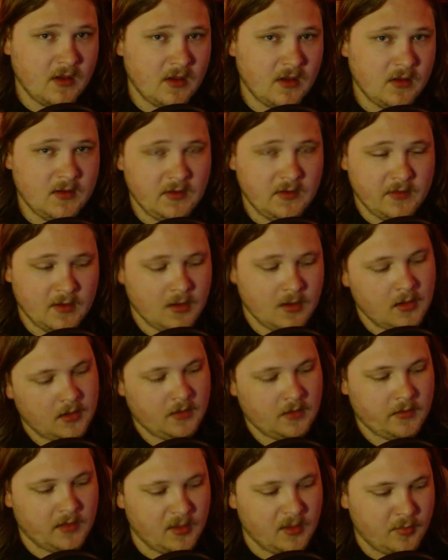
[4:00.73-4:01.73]
And he's like, I
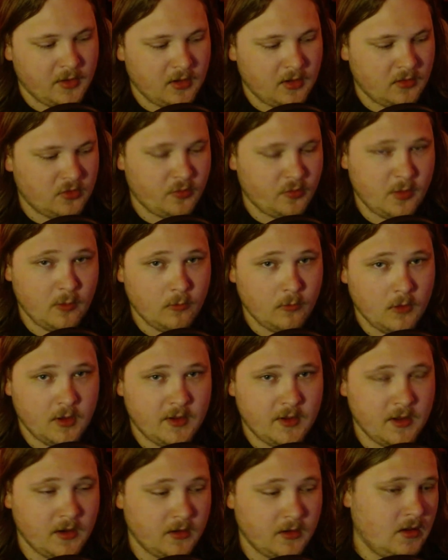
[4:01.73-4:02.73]
didn't sleep, but I've just been
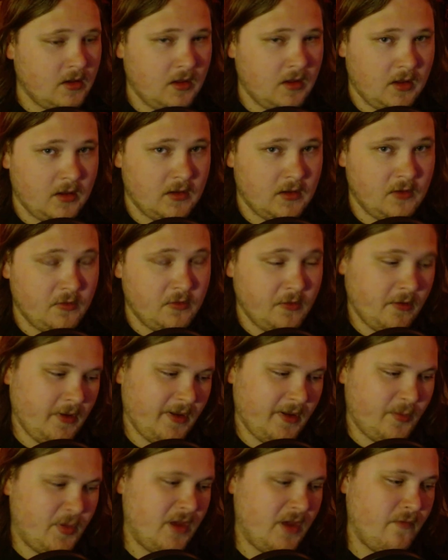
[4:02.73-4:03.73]
working. And he's
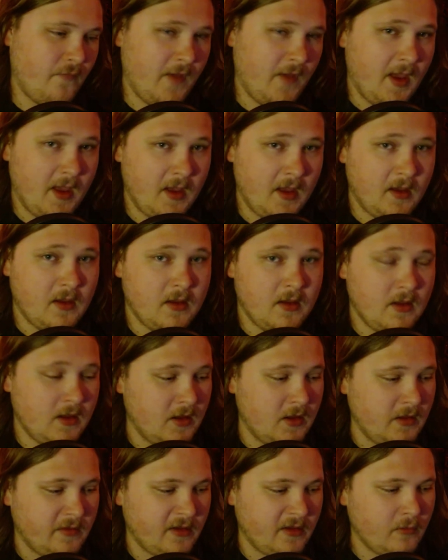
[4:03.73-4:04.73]
like being vague, and
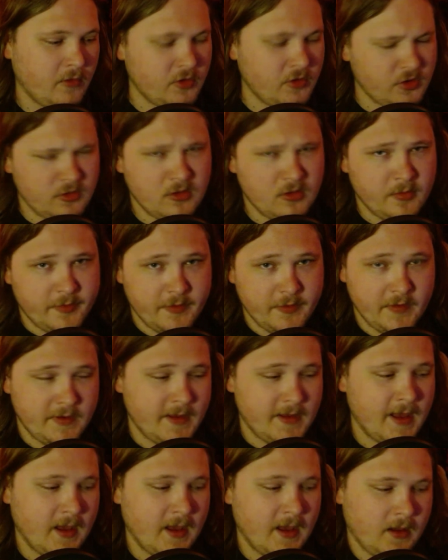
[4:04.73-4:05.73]
he's like, why don't you go up to the
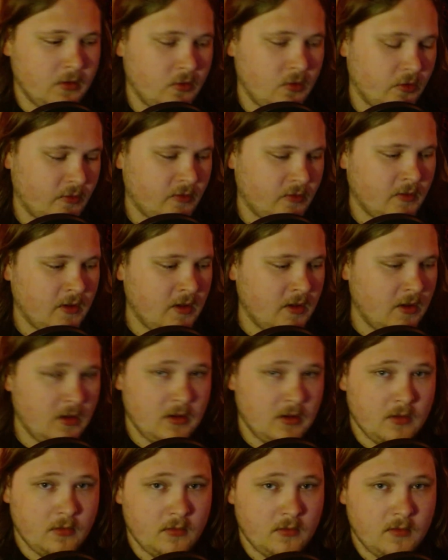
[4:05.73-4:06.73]
deck and just
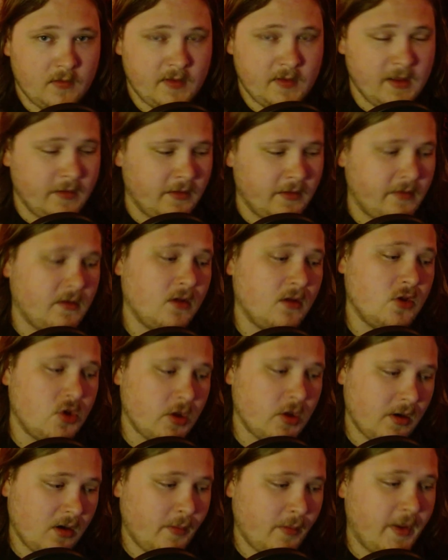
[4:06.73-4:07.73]
sit in the
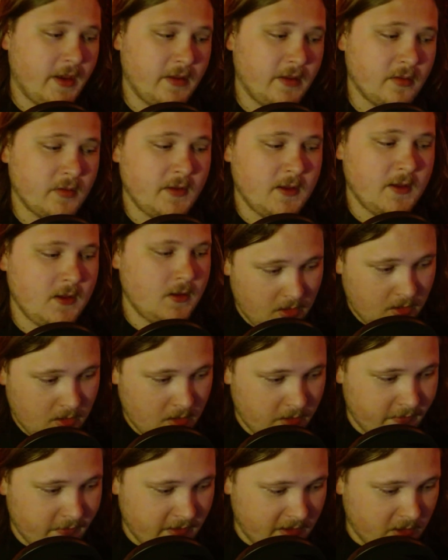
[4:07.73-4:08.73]
sunshine, and I'll make you some tea.
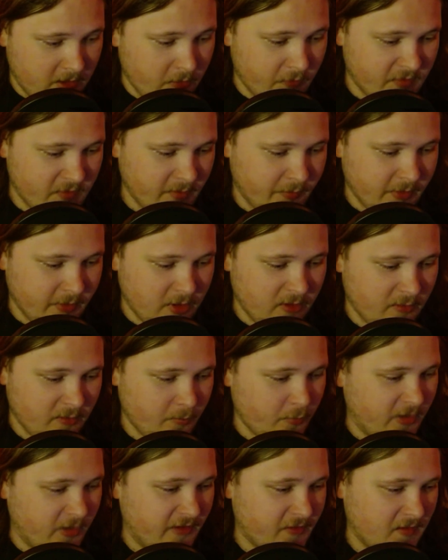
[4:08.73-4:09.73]
And then he goes up there
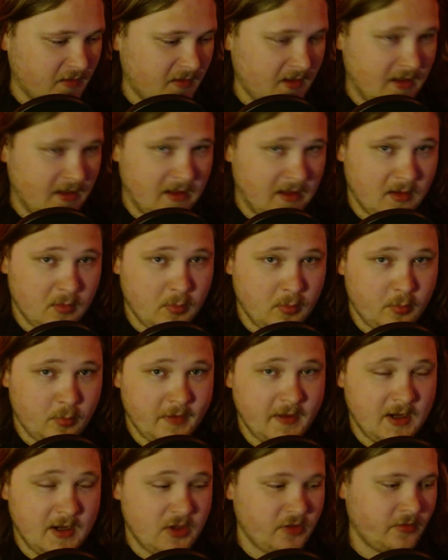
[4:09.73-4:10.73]
and brings the tea, but
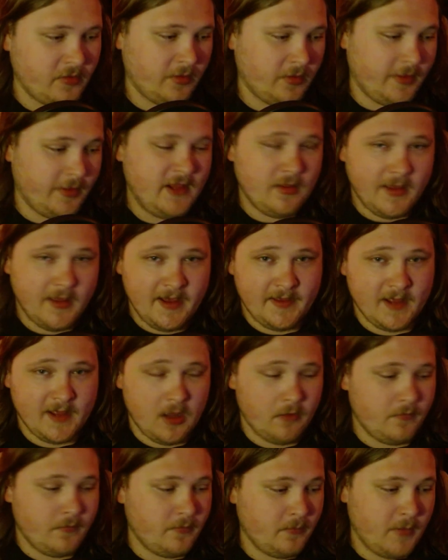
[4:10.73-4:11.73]
then he lays
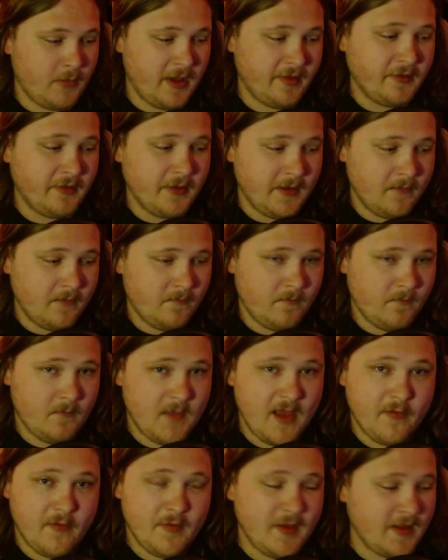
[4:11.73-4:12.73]
out basically
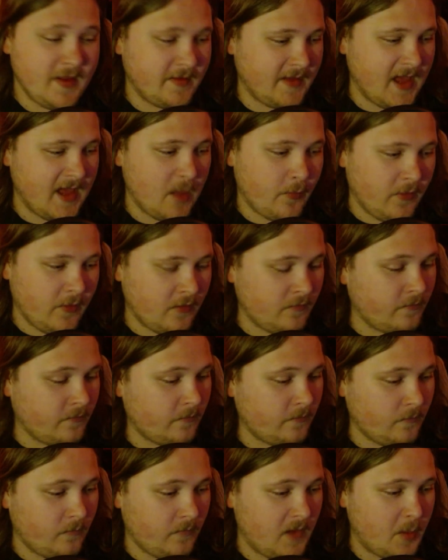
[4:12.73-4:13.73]
everything that's happened
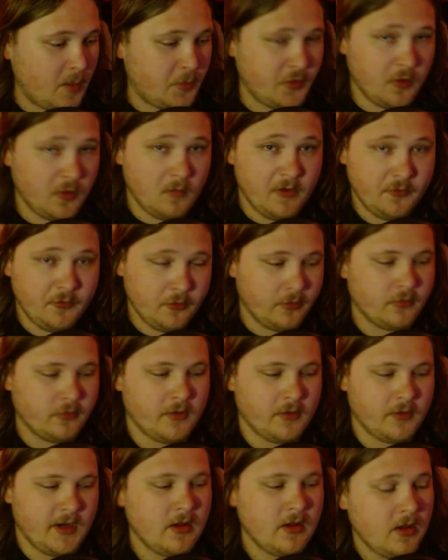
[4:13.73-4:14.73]
episode 1 through
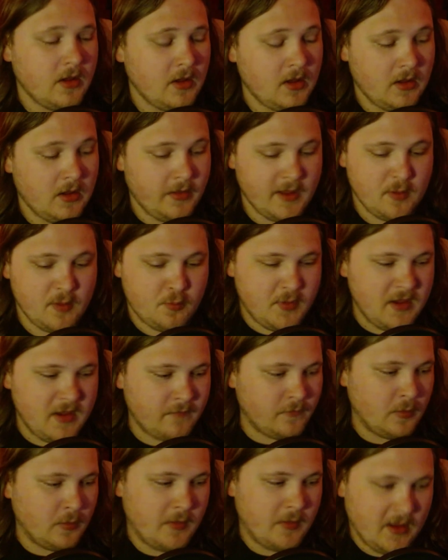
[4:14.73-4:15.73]
3, like beat
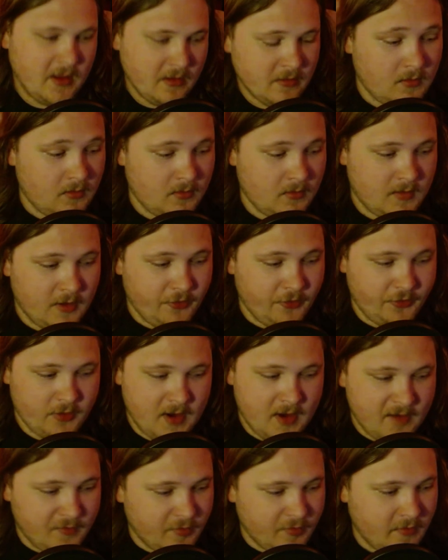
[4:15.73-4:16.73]
for beat. Tells her
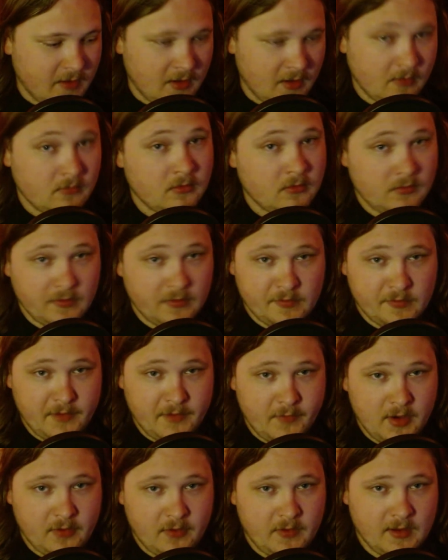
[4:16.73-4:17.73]
everything, doesn't leave
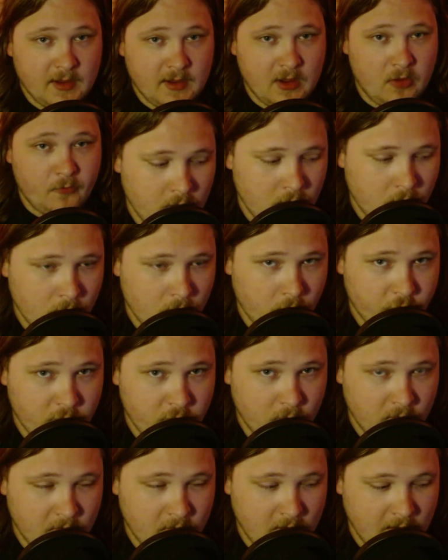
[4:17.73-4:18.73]
anything out. Well, she
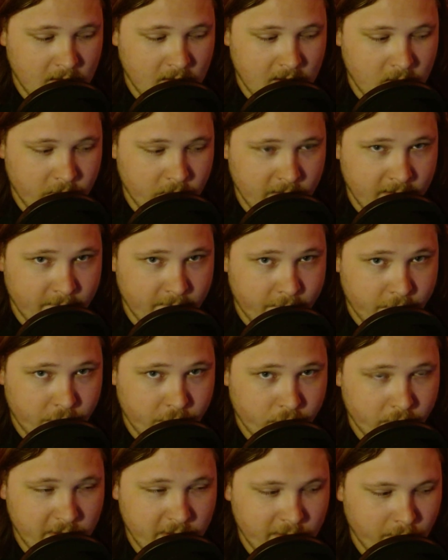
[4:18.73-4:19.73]
was saying how they have
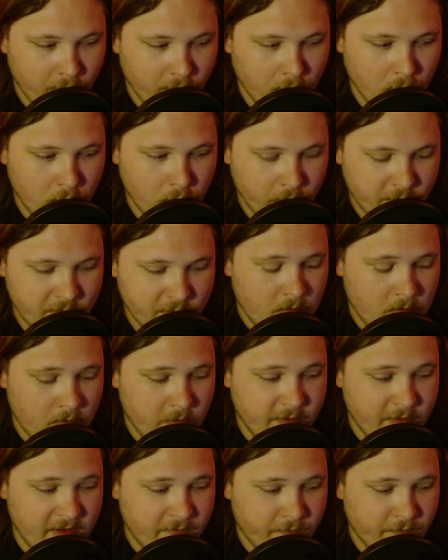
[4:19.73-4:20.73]
3 rules
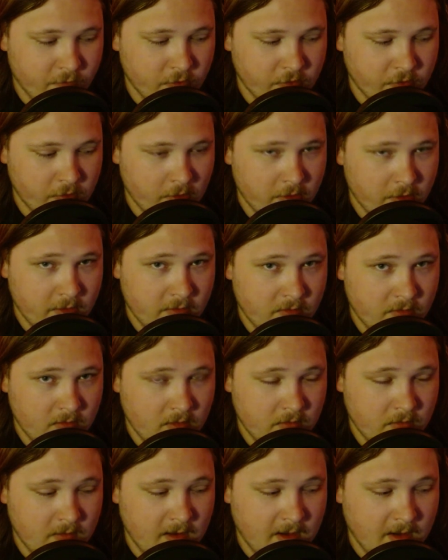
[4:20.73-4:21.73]
when they first started
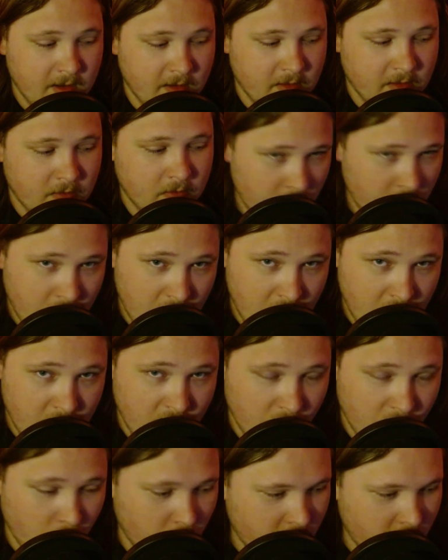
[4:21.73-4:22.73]
dating,
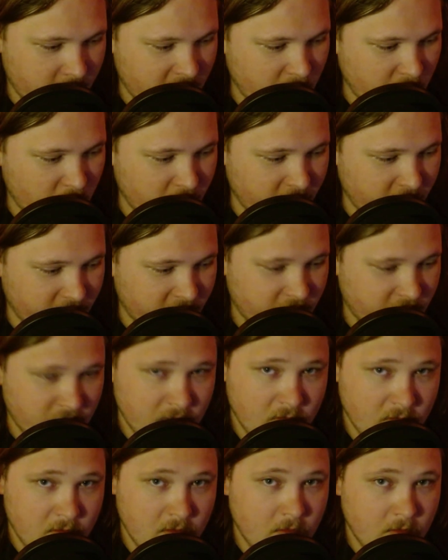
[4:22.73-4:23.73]
and one of them was,
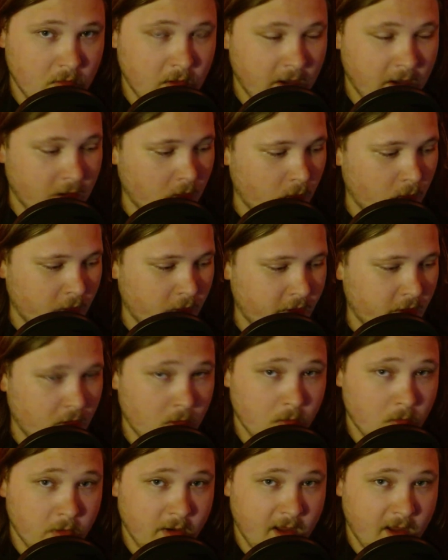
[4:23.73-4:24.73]
I don't want to
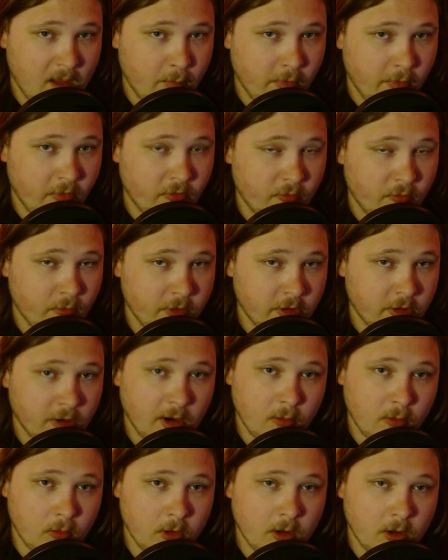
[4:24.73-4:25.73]
know what happens when you're
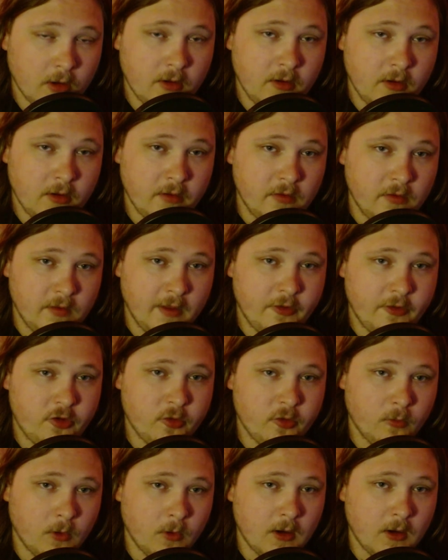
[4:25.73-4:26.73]
at work, because that's
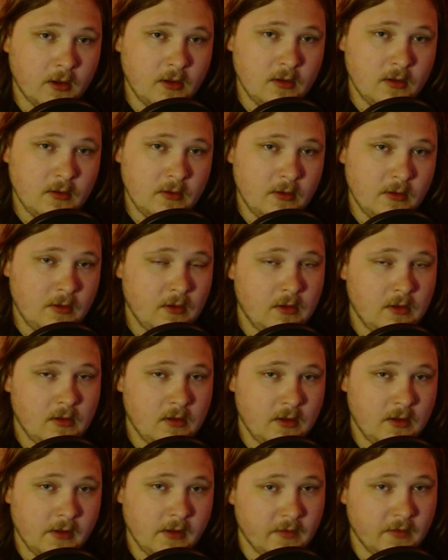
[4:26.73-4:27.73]
your work
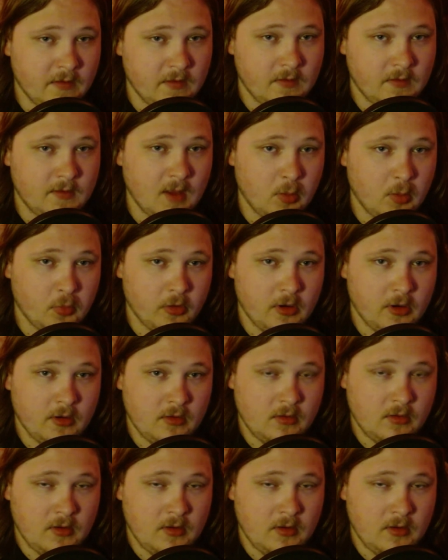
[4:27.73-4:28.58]
and this is separate.